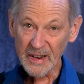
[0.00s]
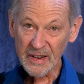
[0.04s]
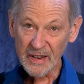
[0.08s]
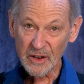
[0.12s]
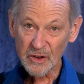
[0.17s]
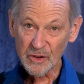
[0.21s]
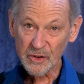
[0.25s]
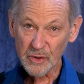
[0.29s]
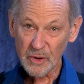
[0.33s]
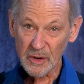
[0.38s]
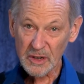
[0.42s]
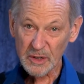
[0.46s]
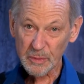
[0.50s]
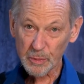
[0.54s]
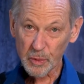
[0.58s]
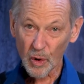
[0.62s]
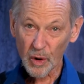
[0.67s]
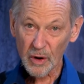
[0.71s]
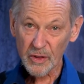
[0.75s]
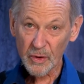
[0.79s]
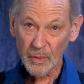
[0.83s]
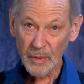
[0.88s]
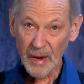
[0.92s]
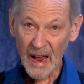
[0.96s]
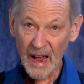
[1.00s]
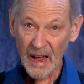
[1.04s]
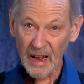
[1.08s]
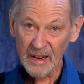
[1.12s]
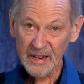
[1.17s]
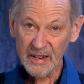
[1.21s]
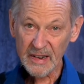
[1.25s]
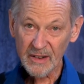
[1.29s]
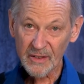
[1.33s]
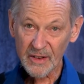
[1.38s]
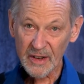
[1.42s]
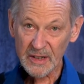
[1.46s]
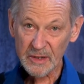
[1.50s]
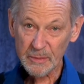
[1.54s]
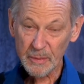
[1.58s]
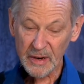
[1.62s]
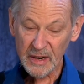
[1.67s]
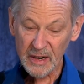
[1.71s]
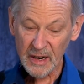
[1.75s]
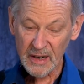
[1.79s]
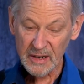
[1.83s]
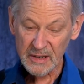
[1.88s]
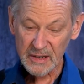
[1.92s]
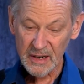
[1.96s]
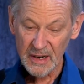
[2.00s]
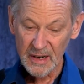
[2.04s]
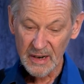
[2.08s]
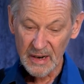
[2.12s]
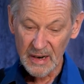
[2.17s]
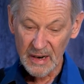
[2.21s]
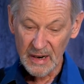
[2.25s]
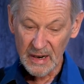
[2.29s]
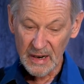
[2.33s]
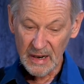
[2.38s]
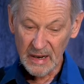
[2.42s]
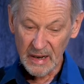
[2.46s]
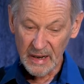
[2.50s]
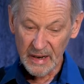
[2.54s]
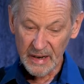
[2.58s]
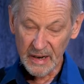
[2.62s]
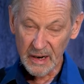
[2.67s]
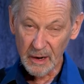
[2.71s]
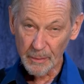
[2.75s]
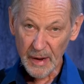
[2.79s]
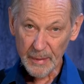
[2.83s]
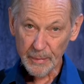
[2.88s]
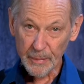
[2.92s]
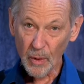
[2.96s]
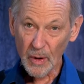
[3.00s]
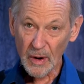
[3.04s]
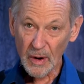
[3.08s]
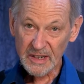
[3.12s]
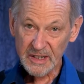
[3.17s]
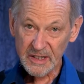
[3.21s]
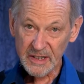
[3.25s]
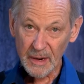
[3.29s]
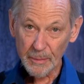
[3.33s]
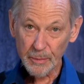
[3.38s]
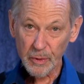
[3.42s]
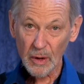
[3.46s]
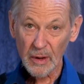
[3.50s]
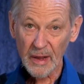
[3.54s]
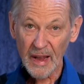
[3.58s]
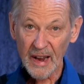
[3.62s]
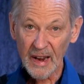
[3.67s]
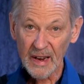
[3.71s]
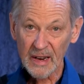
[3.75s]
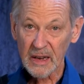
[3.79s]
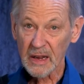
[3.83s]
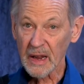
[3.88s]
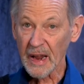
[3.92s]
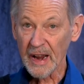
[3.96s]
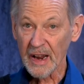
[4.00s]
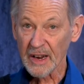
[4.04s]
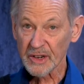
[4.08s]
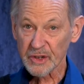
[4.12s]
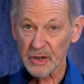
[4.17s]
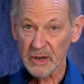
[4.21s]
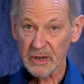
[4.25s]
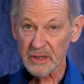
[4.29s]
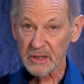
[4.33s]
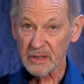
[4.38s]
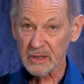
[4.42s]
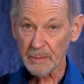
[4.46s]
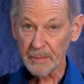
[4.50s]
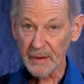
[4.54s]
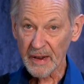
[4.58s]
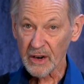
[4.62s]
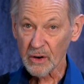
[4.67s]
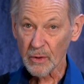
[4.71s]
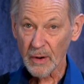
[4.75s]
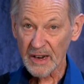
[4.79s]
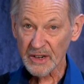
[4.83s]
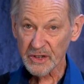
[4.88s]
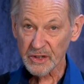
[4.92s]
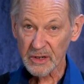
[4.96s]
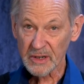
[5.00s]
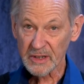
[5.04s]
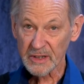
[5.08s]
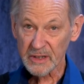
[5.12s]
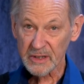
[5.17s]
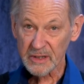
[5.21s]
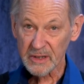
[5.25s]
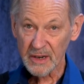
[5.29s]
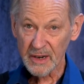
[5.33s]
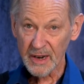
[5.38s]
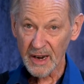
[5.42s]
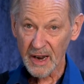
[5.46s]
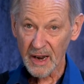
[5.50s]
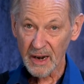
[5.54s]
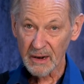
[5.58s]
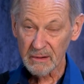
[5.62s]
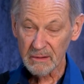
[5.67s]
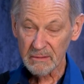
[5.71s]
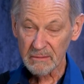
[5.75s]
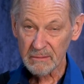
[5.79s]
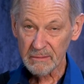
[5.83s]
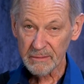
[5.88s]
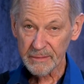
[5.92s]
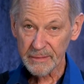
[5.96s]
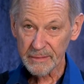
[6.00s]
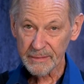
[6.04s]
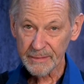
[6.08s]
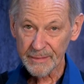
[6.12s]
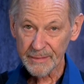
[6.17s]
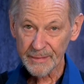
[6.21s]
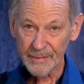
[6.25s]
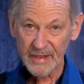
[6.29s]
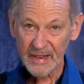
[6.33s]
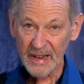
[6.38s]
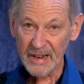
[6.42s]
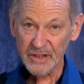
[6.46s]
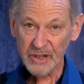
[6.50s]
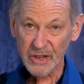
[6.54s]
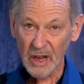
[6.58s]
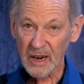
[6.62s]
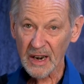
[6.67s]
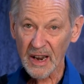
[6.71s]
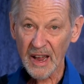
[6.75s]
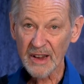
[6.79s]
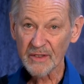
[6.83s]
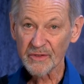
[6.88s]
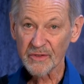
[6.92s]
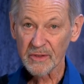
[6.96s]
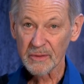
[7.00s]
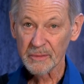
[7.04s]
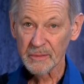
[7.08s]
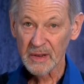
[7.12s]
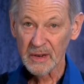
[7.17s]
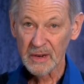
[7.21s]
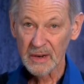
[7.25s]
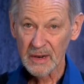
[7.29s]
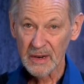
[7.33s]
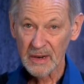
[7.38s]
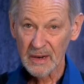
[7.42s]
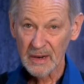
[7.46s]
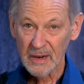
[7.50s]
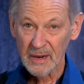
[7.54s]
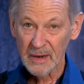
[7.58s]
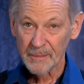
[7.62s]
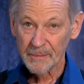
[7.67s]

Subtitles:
I'm inviting you to explore the reality of this, because people want simple answers to big questions, and that's not life.